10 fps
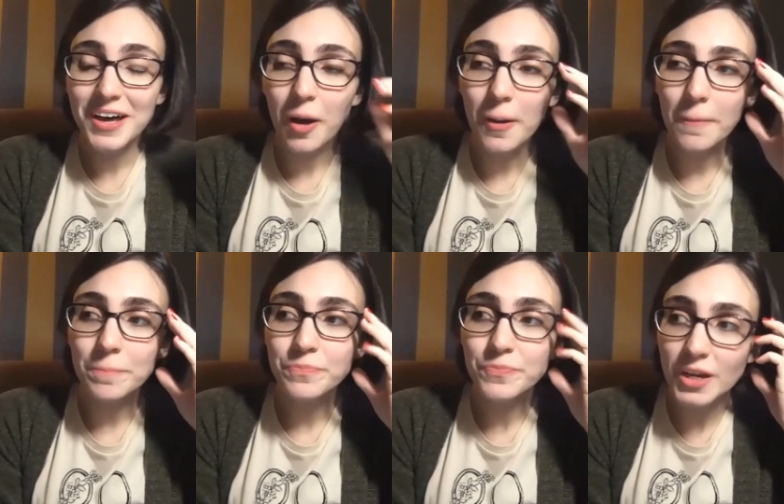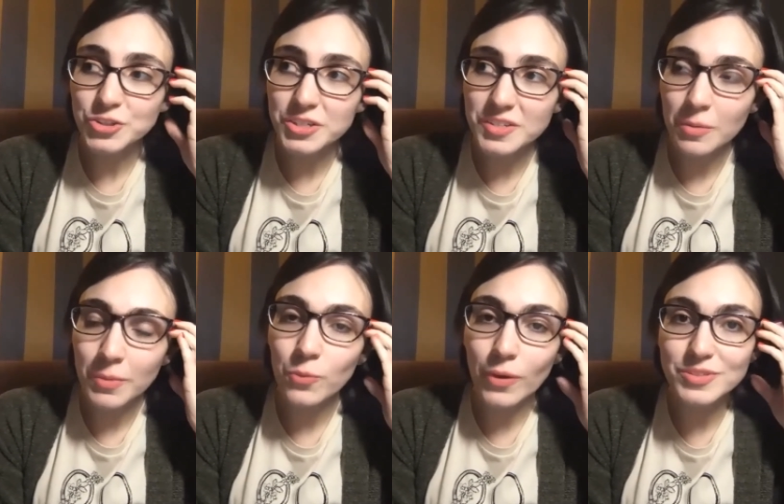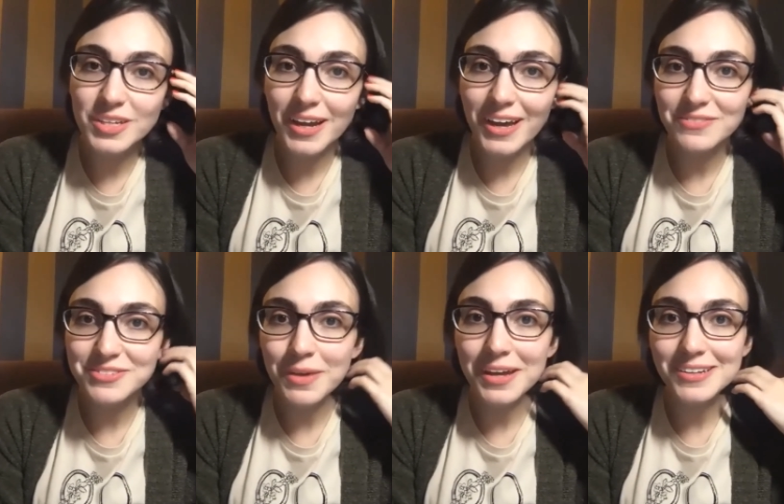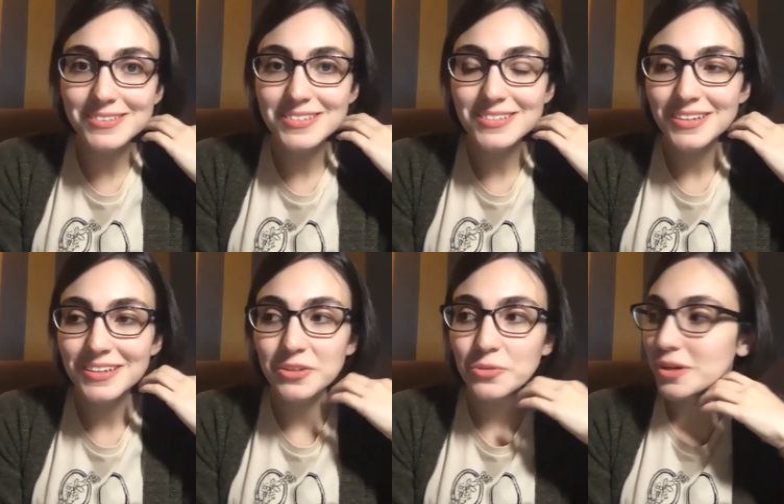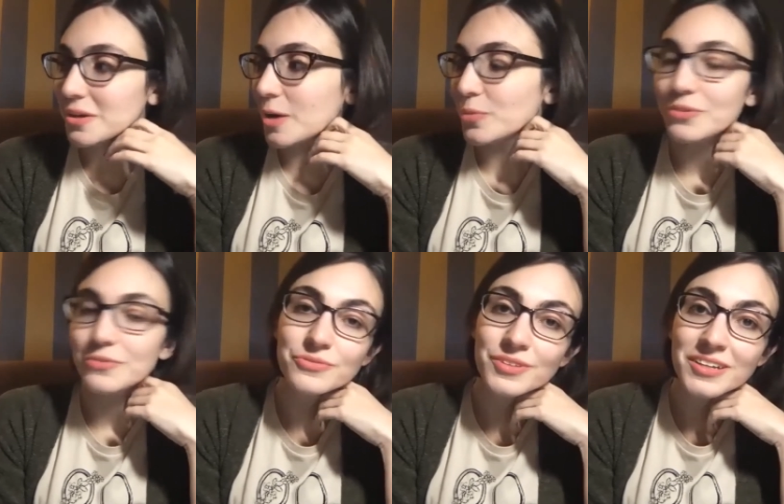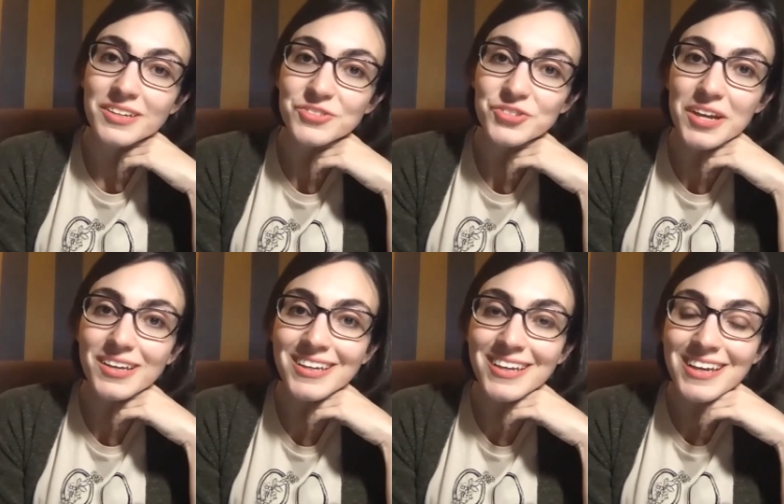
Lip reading: Actually, on my website I have some edits, including a couple of Jake,